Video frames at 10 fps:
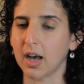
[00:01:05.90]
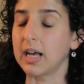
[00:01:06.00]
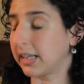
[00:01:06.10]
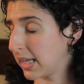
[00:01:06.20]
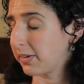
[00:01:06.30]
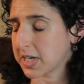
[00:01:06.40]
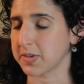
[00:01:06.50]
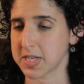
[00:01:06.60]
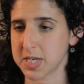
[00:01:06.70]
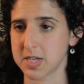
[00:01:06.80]
and language
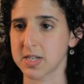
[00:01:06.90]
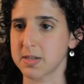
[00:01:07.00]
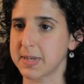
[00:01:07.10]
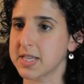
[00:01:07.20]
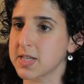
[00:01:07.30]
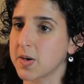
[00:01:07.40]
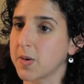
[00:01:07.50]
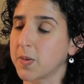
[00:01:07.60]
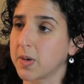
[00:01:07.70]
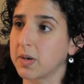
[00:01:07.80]
acquisition, excuse me.
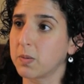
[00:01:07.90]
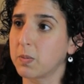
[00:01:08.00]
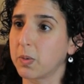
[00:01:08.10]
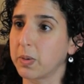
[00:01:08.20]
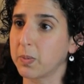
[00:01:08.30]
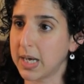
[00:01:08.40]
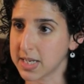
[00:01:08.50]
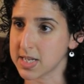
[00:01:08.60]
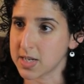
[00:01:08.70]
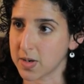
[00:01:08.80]
So what we
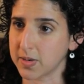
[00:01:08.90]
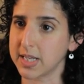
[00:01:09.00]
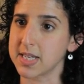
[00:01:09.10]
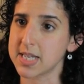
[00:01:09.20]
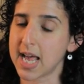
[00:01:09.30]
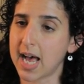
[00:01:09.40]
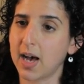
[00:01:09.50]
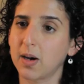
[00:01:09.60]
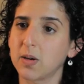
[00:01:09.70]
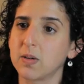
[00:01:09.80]
want to know is
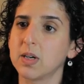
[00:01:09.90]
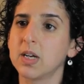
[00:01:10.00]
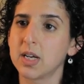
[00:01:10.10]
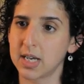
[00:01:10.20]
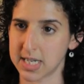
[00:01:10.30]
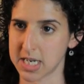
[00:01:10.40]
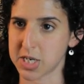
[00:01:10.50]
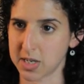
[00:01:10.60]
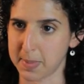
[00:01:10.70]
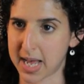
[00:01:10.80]
how
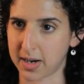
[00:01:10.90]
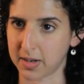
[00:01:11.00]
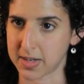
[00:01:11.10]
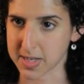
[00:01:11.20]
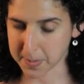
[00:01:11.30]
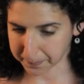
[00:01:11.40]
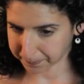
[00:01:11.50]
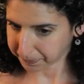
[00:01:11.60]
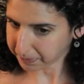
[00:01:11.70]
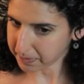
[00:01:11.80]
attentional patterns,
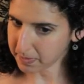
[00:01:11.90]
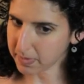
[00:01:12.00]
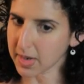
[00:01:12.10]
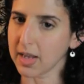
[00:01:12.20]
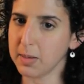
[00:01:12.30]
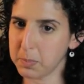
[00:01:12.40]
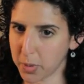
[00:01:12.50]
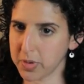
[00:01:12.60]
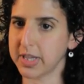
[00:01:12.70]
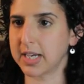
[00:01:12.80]

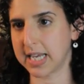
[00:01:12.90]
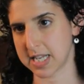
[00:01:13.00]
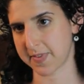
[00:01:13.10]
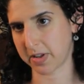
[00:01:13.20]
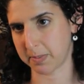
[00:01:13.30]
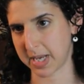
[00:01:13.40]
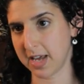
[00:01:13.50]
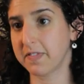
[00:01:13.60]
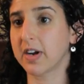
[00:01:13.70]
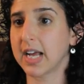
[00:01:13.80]
both in gaze following
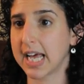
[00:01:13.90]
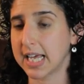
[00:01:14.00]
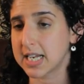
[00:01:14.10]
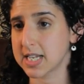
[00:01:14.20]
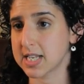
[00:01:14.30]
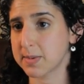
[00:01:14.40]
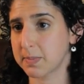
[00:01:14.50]
behavior and